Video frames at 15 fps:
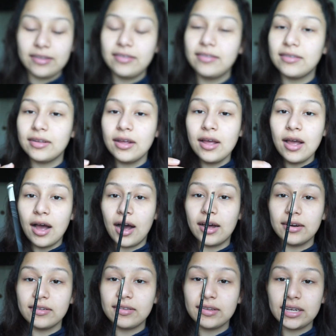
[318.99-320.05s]
this,
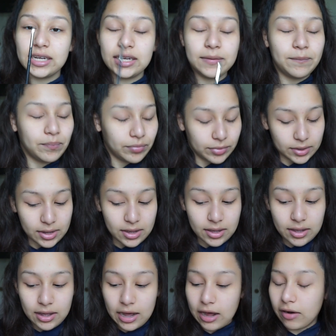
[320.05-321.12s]
honestly,
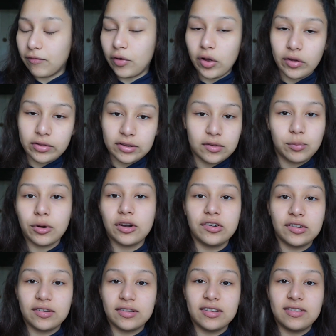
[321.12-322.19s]
out of all these
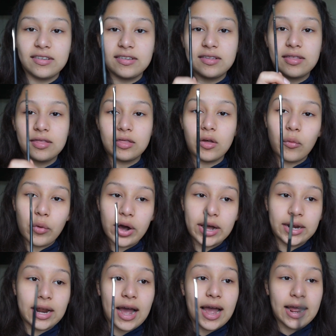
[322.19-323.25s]
brushes, this is the
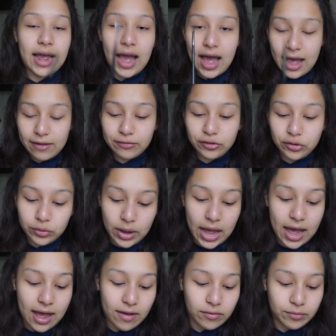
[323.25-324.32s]
one I have to
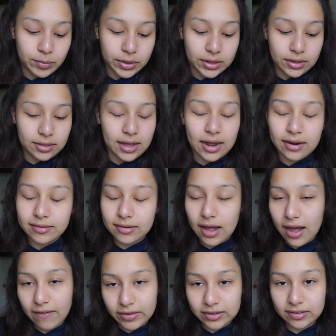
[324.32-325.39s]
have, but that is
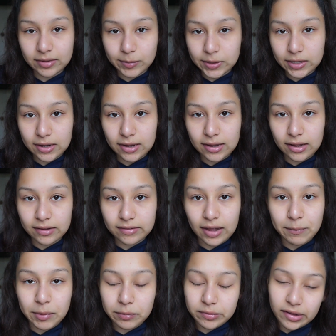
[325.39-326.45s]
obviously because
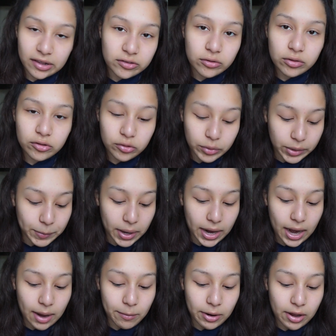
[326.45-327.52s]
I'm obsessed with doing my
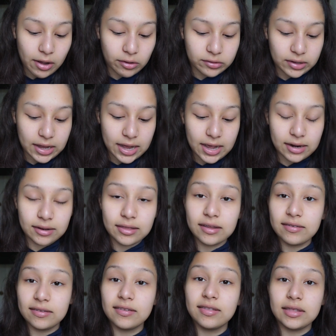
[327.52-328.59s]
eyebrows, and
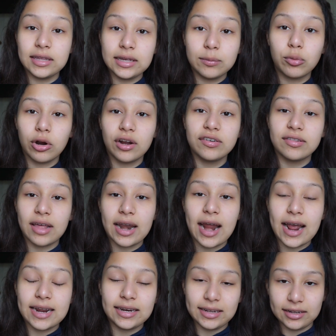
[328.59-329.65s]
this is the brush that
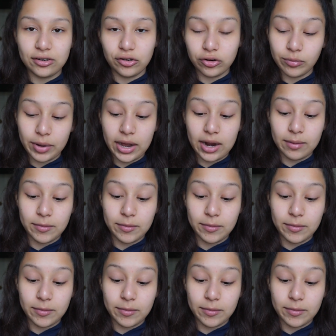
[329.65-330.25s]
I need to do my